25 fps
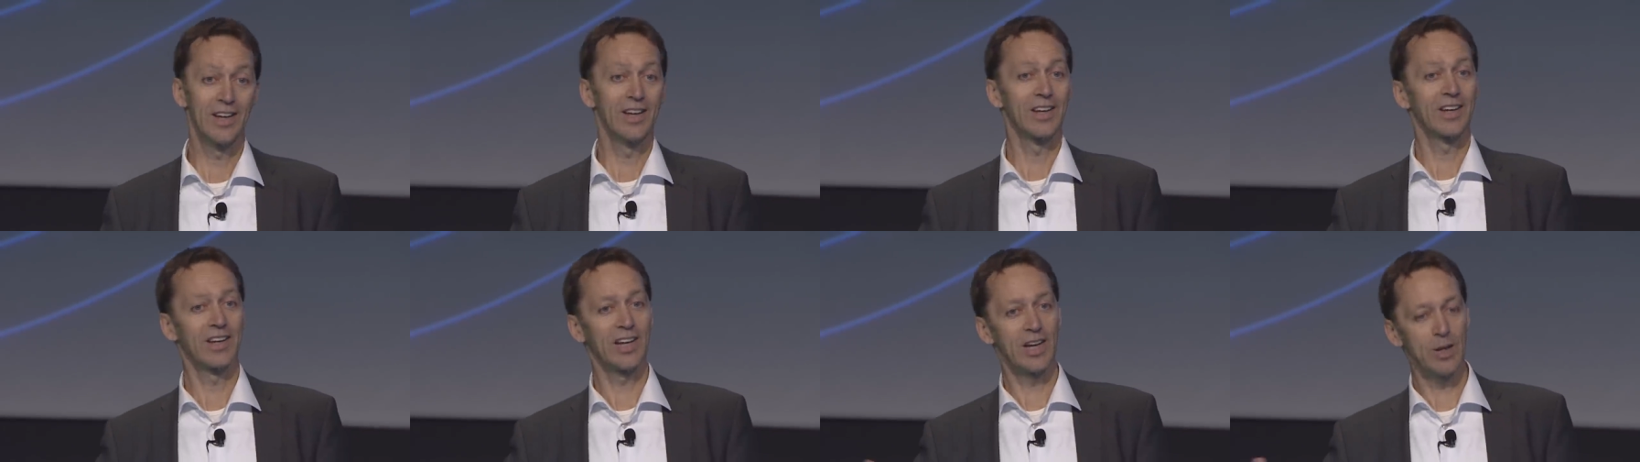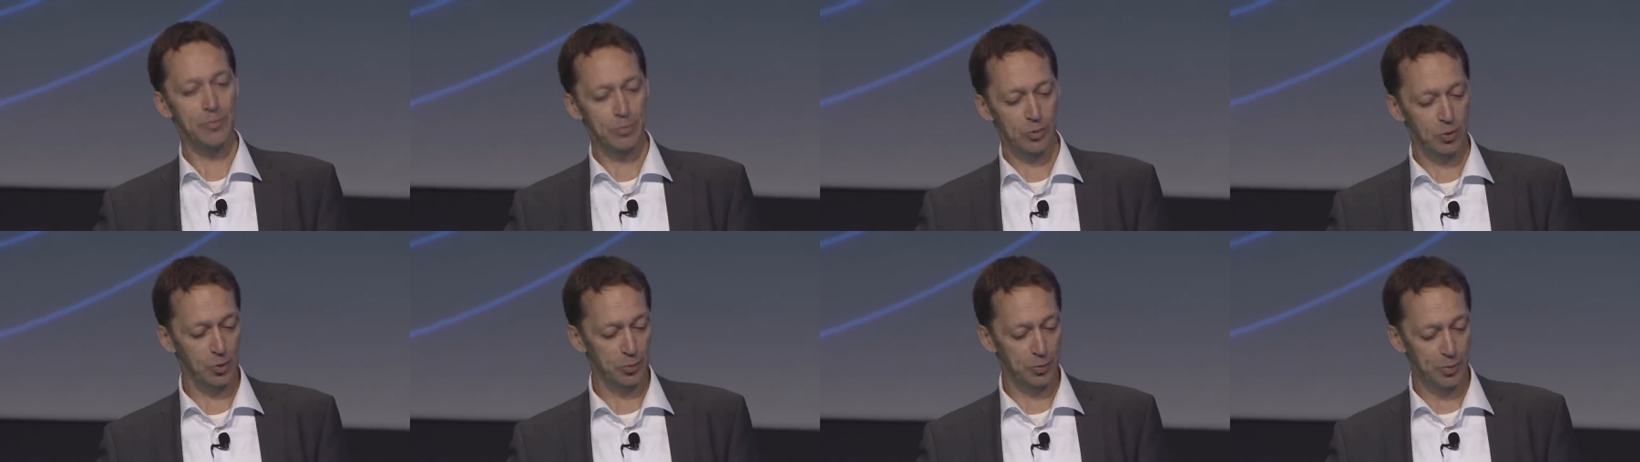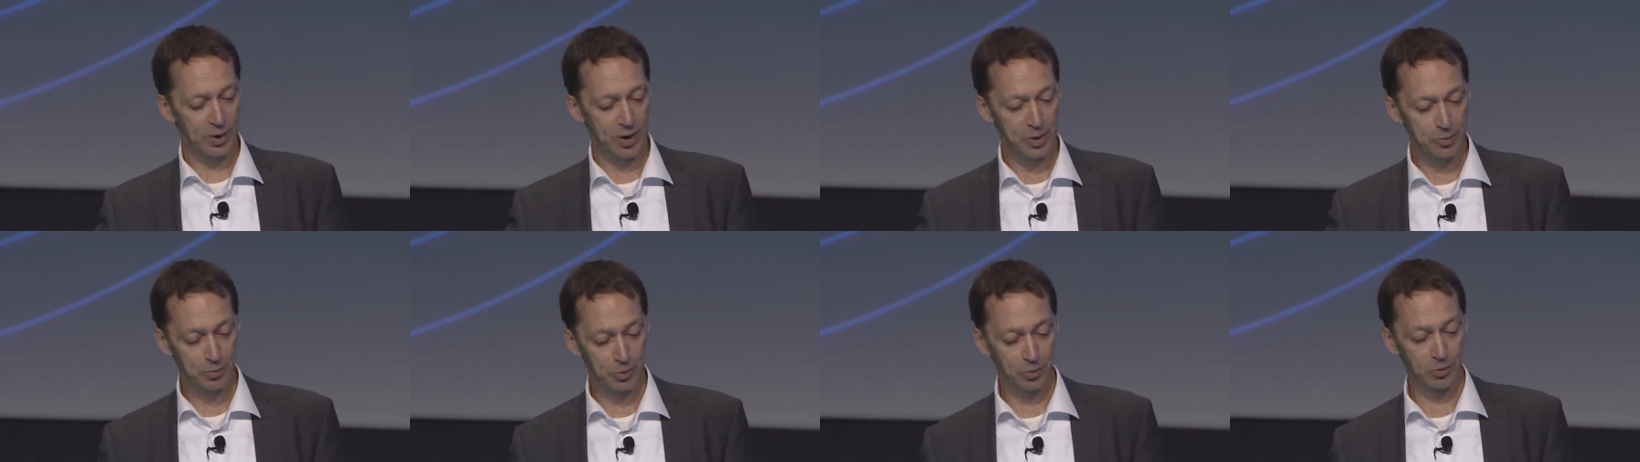keep your
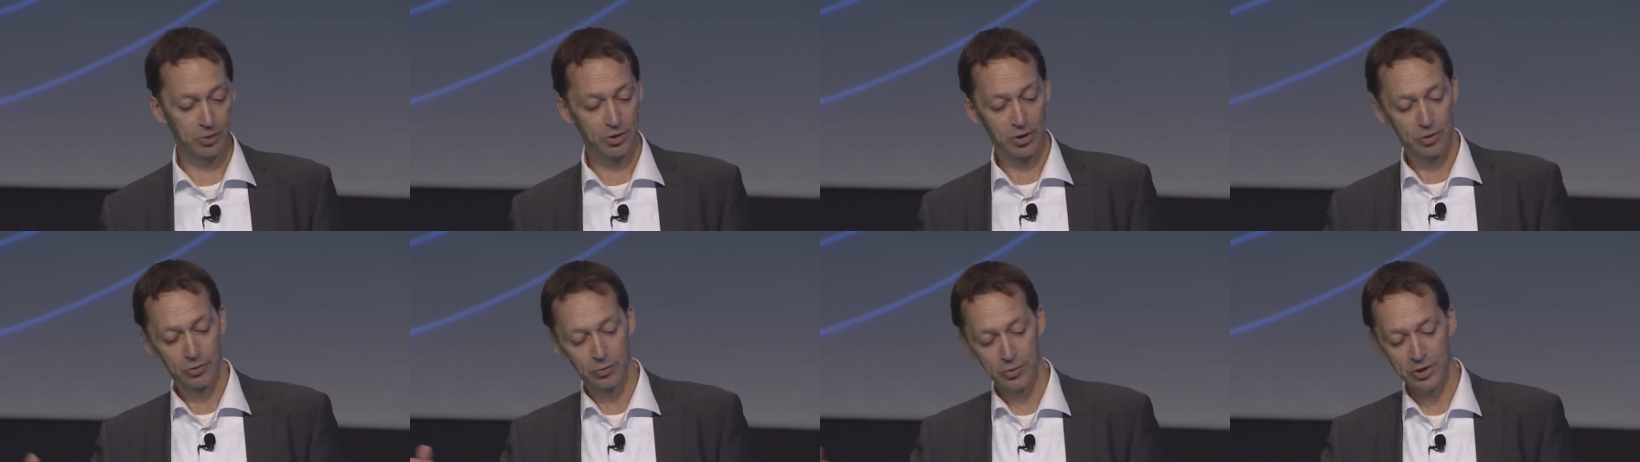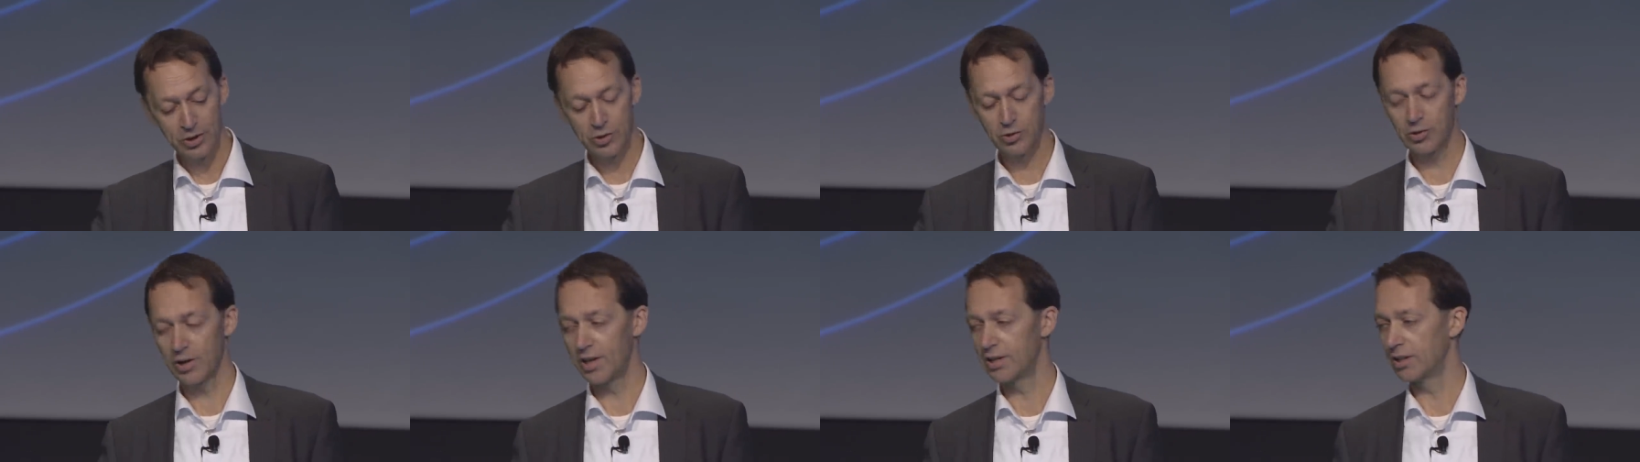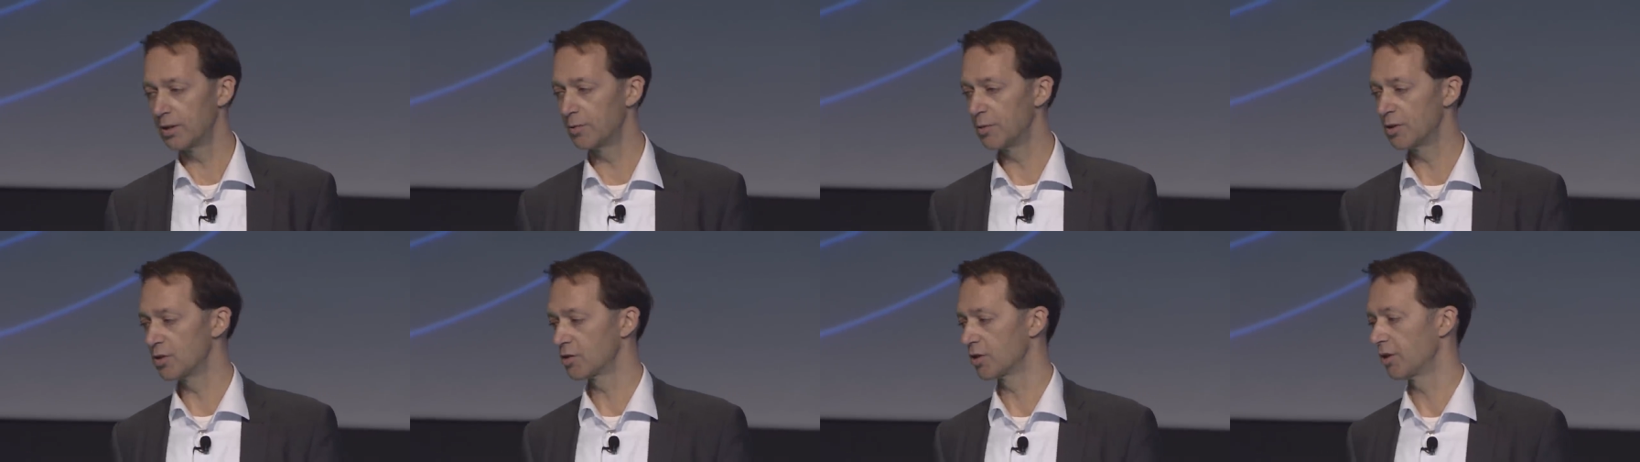people, retrain
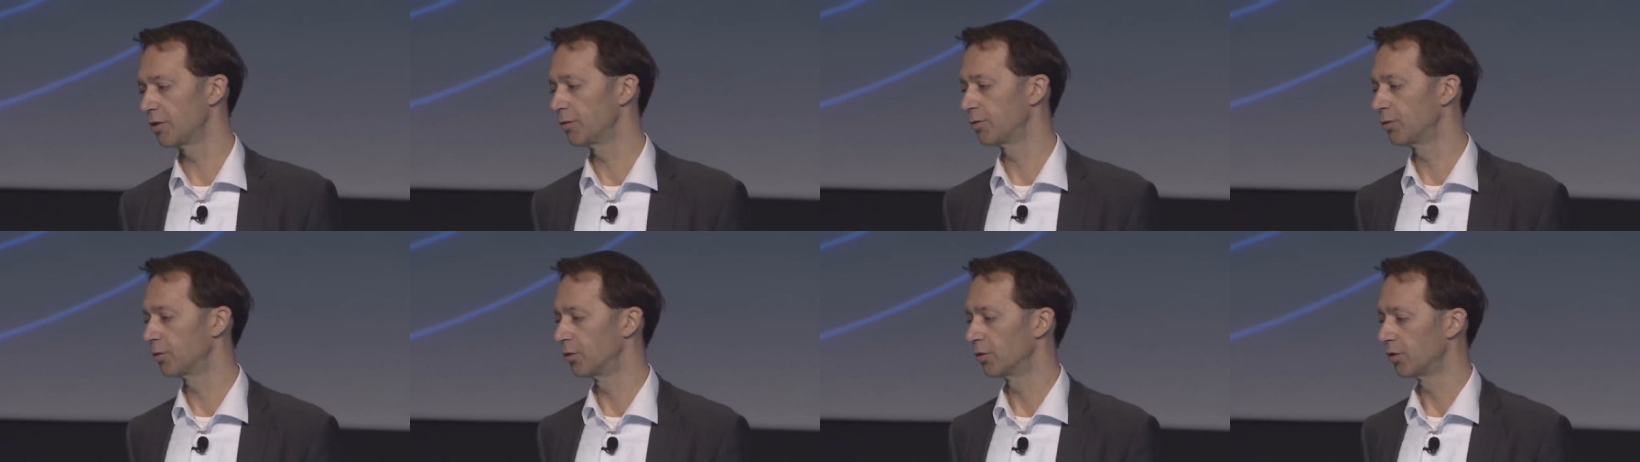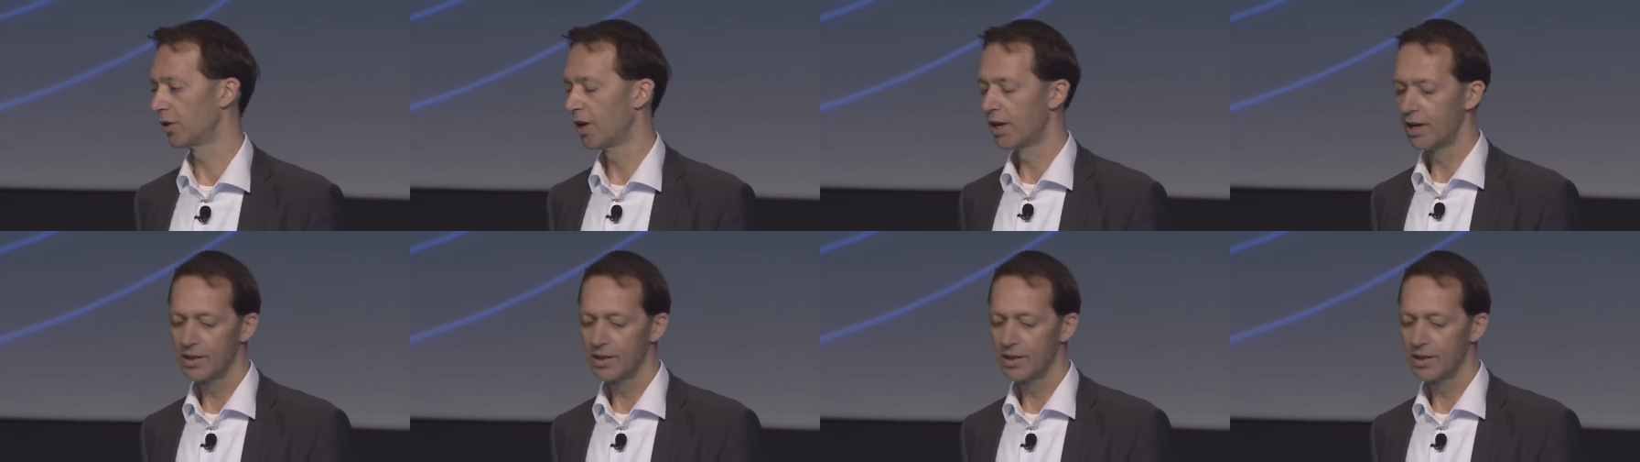them, and so forth.